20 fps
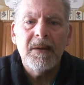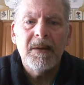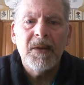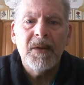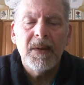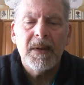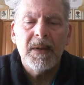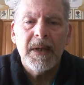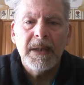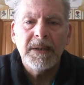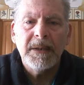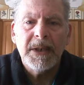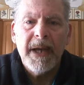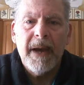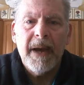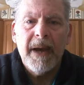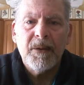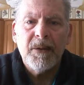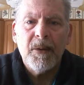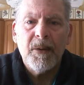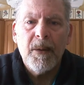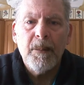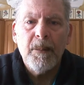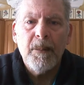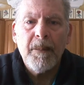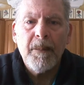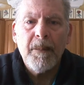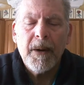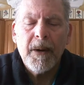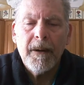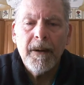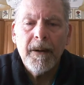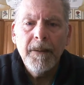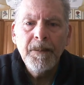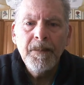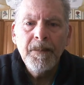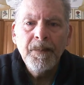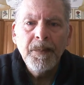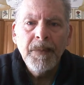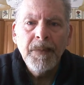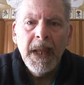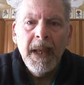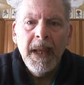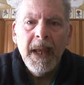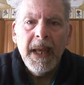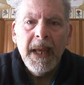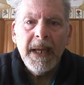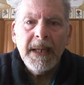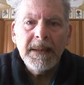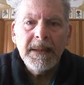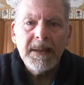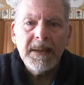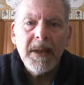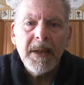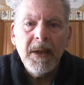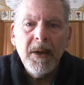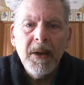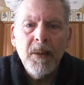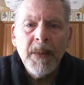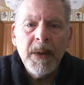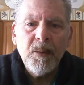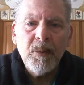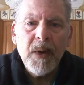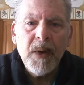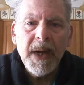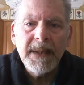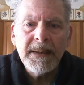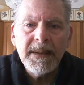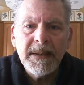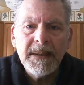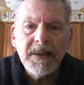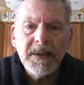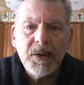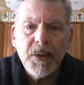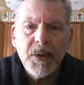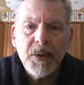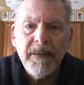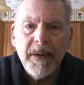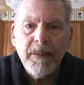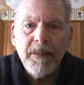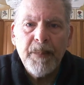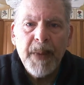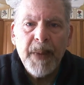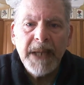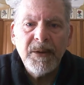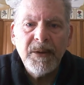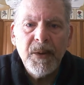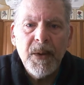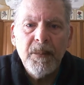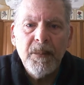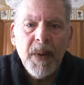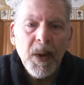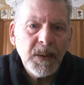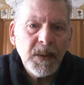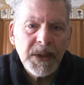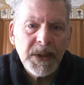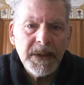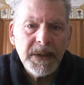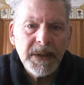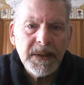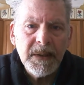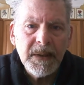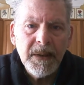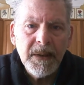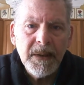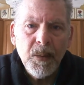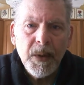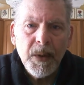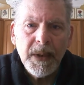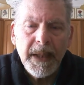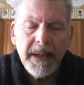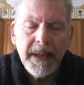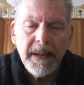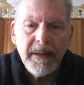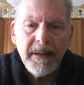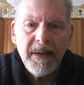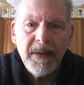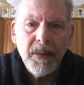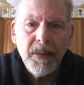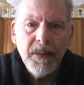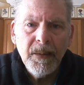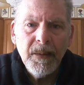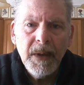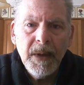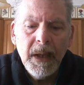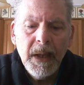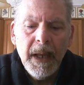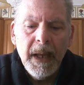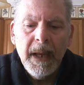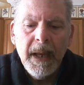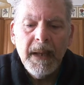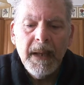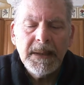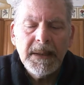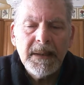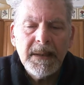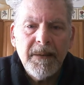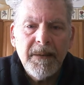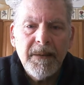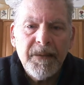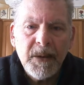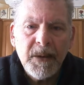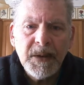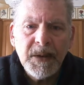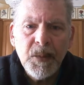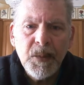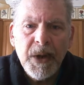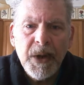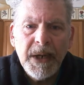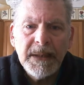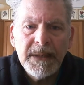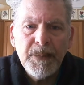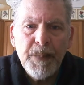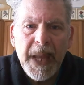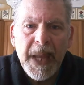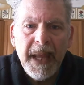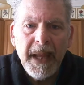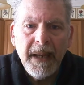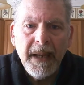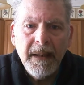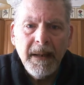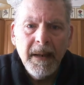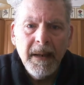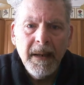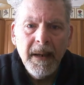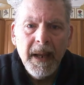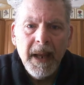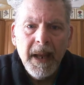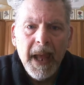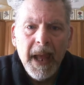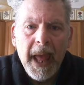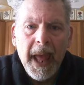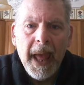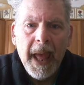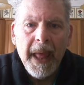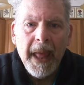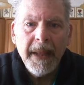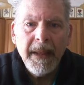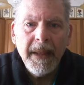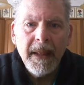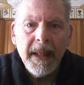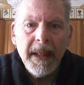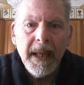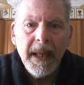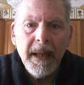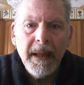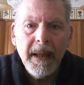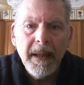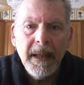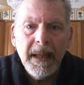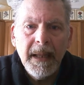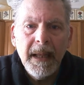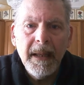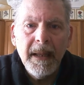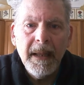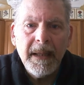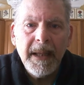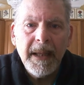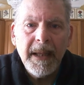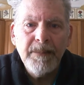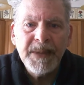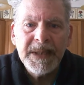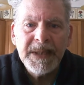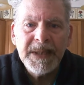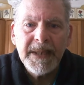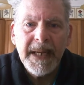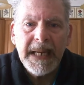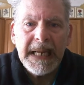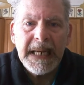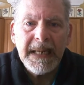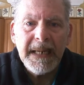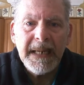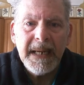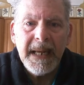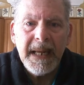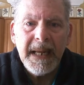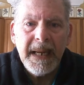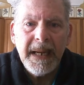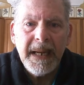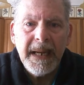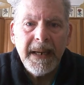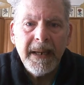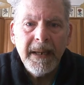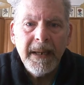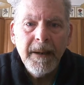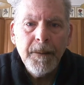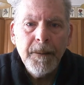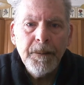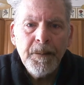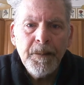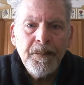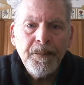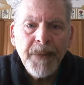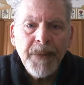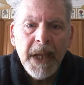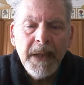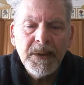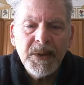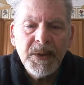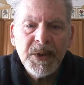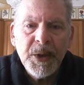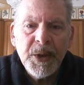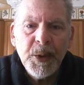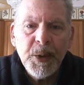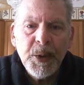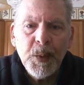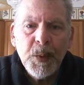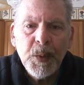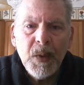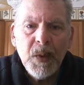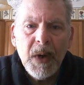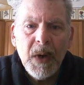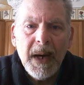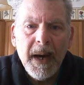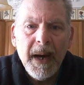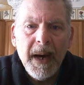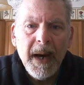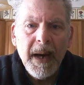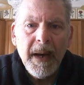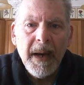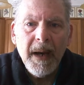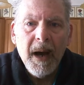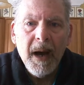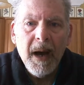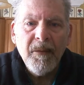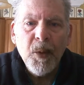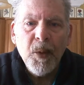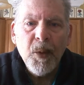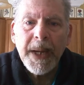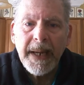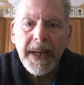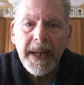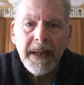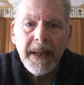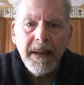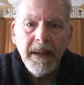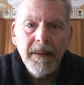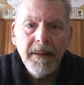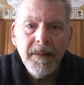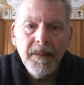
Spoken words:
2 things you have to remember is the human race is driven by 2 emotions, what they do. So the first one is pain and the deep-seated need to avoid it,